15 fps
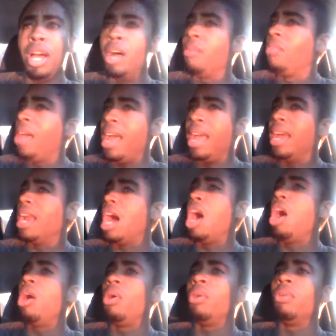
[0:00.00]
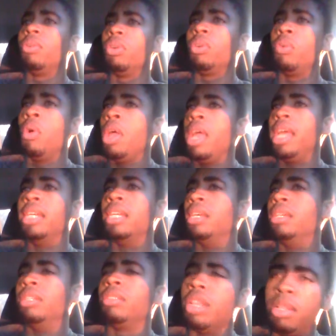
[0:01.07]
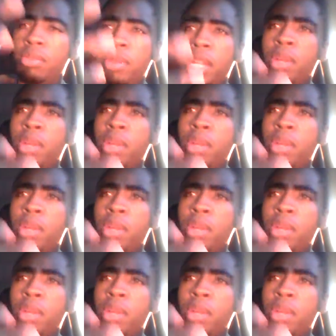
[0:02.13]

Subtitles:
of that, all, as